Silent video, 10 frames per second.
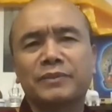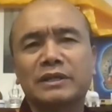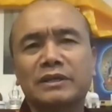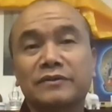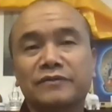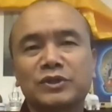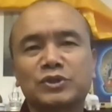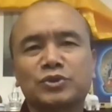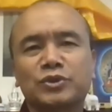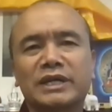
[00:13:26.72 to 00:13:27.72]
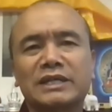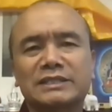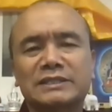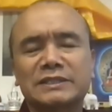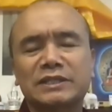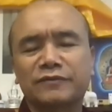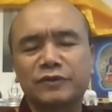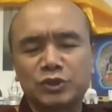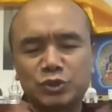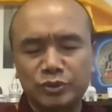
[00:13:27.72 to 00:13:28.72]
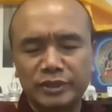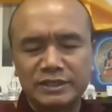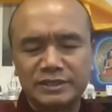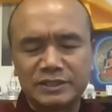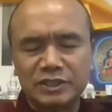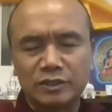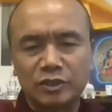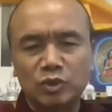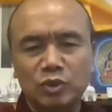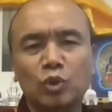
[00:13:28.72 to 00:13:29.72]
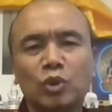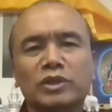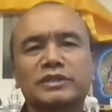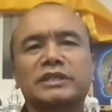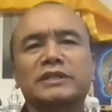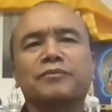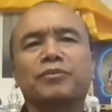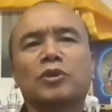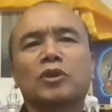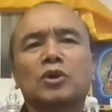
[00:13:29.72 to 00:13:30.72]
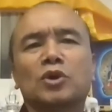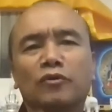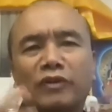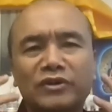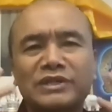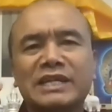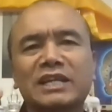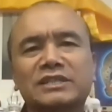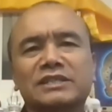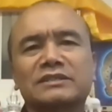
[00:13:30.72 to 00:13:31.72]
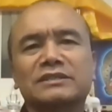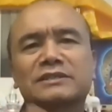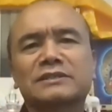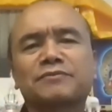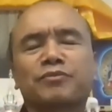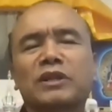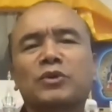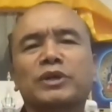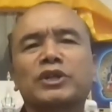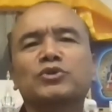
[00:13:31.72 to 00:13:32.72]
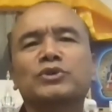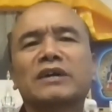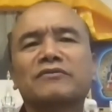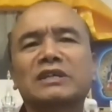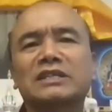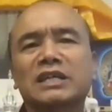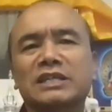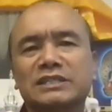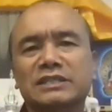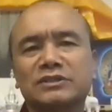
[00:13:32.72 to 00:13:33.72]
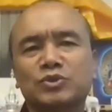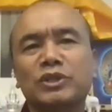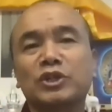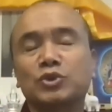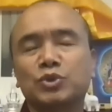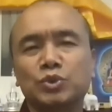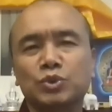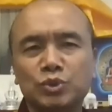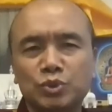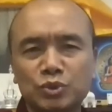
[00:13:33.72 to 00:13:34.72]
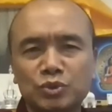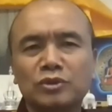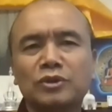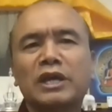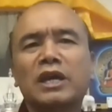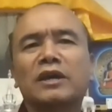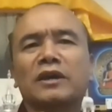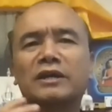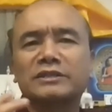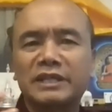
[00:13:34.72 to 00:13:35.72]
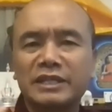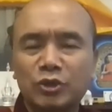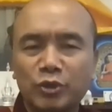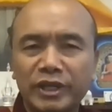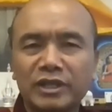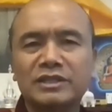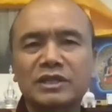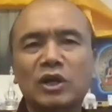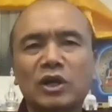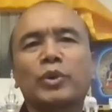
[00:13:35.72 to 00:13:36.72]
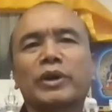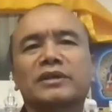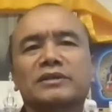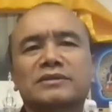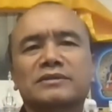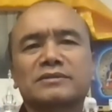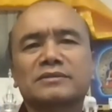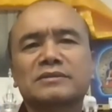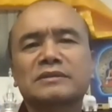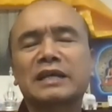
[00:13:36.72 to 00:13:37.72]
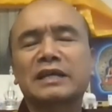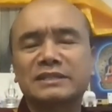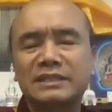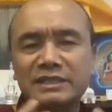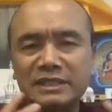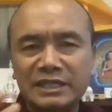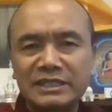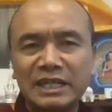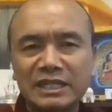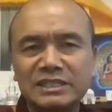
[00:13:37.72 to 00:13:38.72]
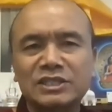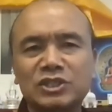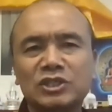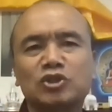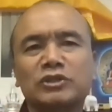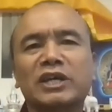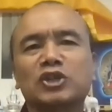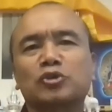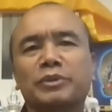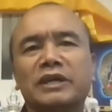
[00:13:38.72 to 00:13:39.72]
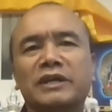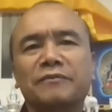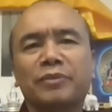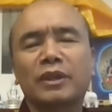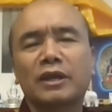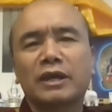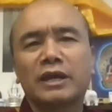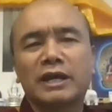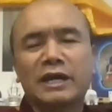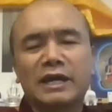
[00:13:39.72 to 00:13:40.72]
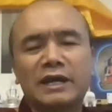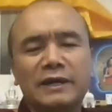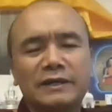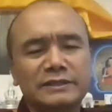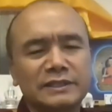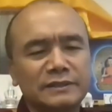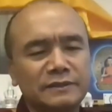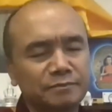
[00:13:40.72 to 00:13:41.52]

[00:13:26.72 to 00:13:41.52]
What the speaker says: refers to this the quality of our intelligence, that we need to have the intelligence. We need to, I say, create this awareness that this intelligence has to be the